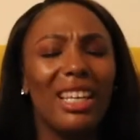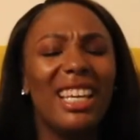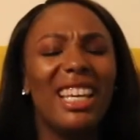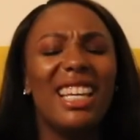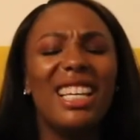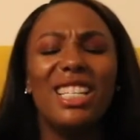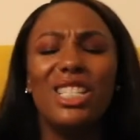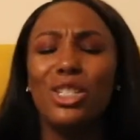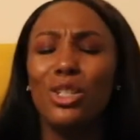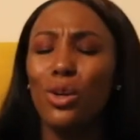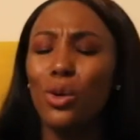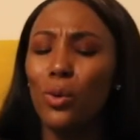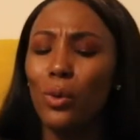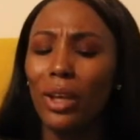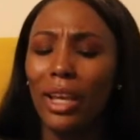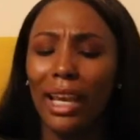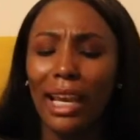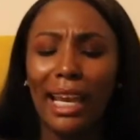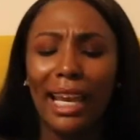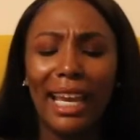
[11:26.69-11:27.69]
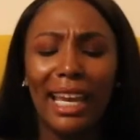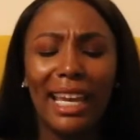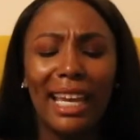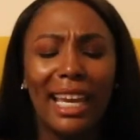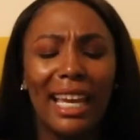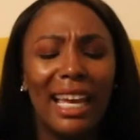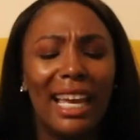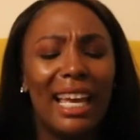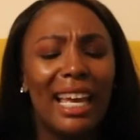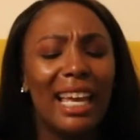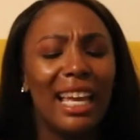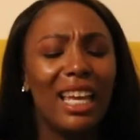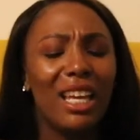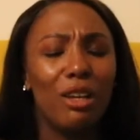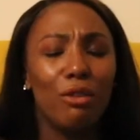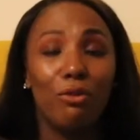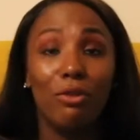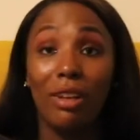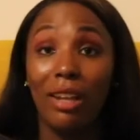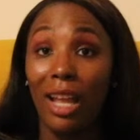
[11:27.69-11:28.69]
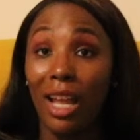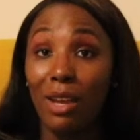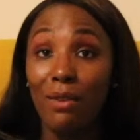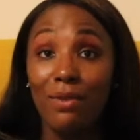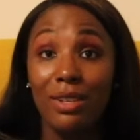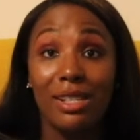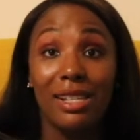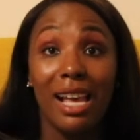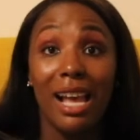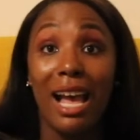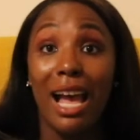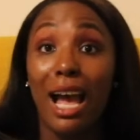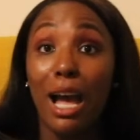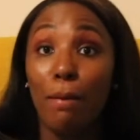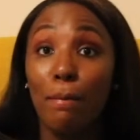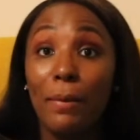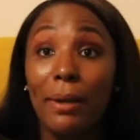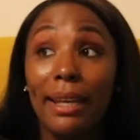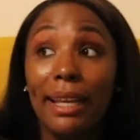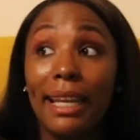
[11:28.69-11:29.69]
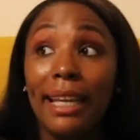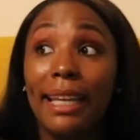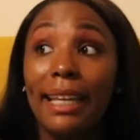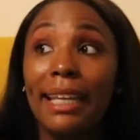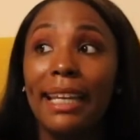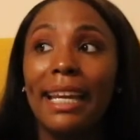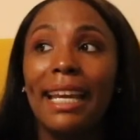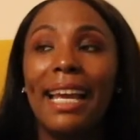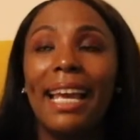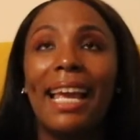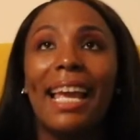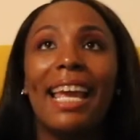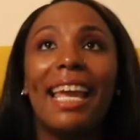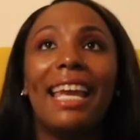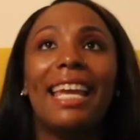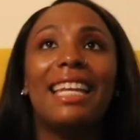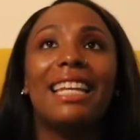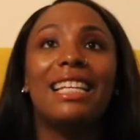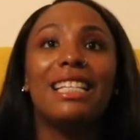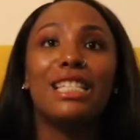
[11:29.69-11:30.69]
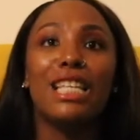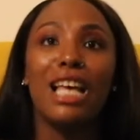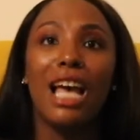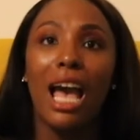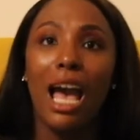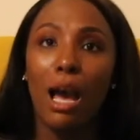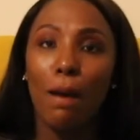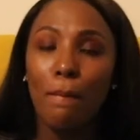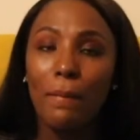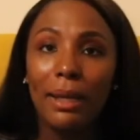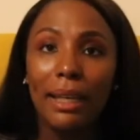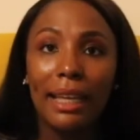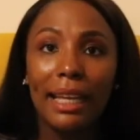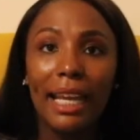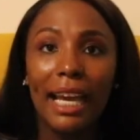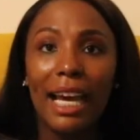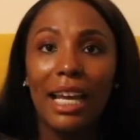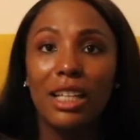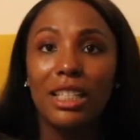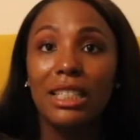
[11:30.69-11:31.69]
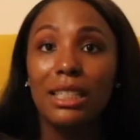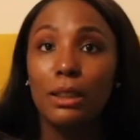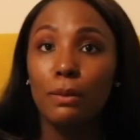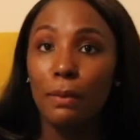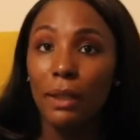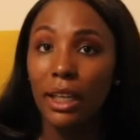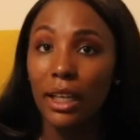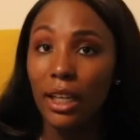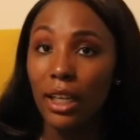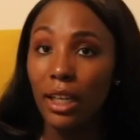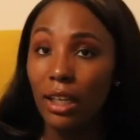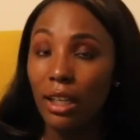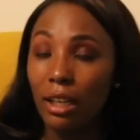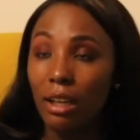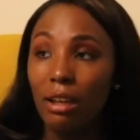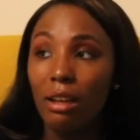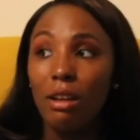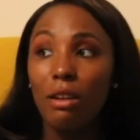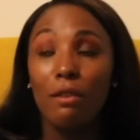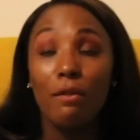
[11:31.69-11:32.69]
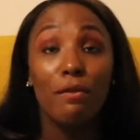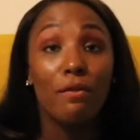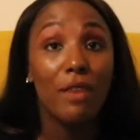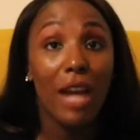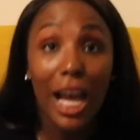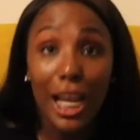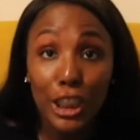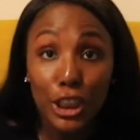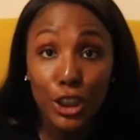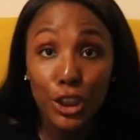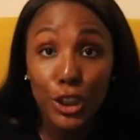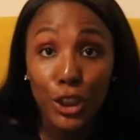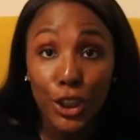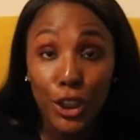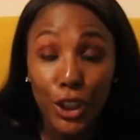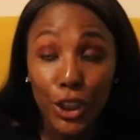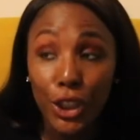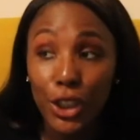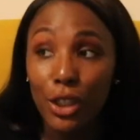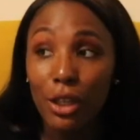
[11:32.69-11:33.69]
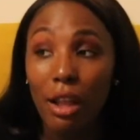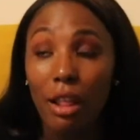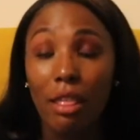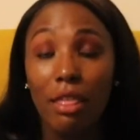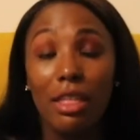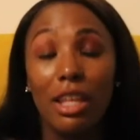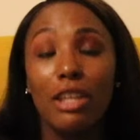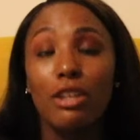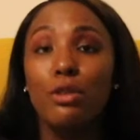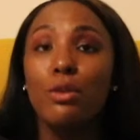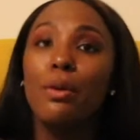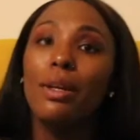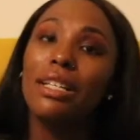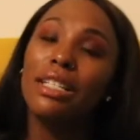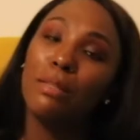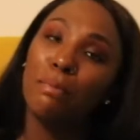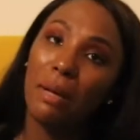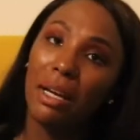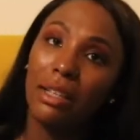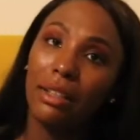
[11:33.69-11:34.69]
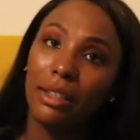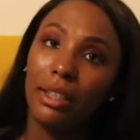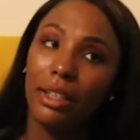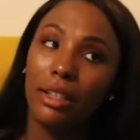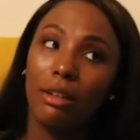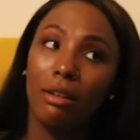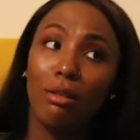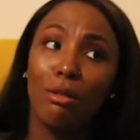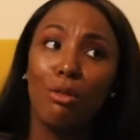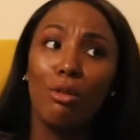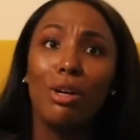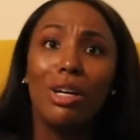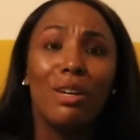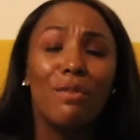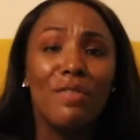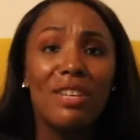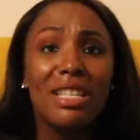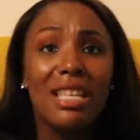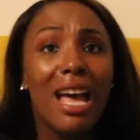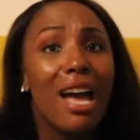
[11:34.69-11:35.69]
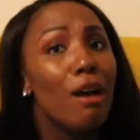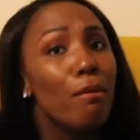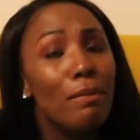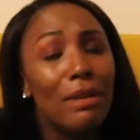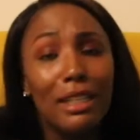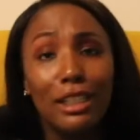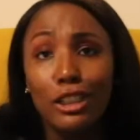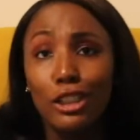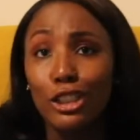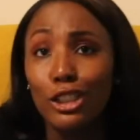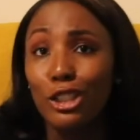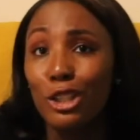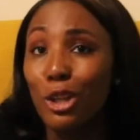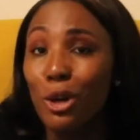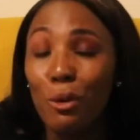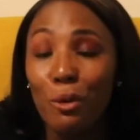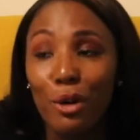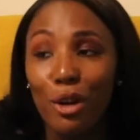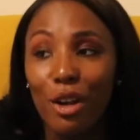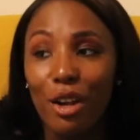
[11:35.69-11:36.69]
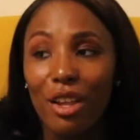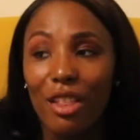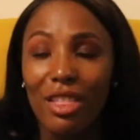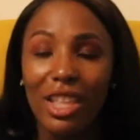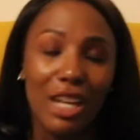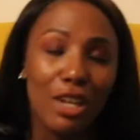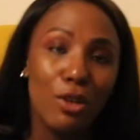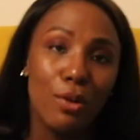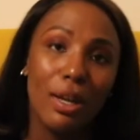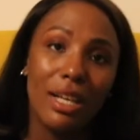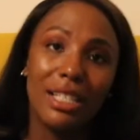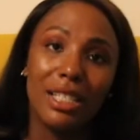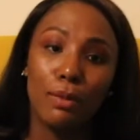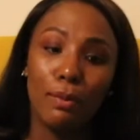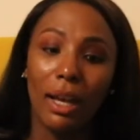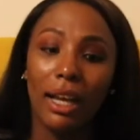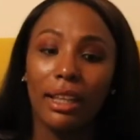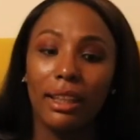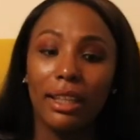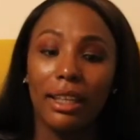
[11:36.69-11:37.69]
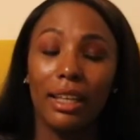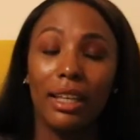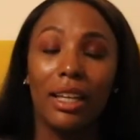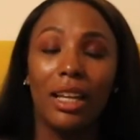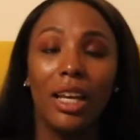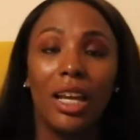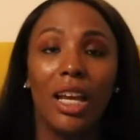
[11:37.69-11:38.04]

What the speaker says: It's okay if life is happening and it's happening at a speed faster than you expected, or if it's happening slower than you expected.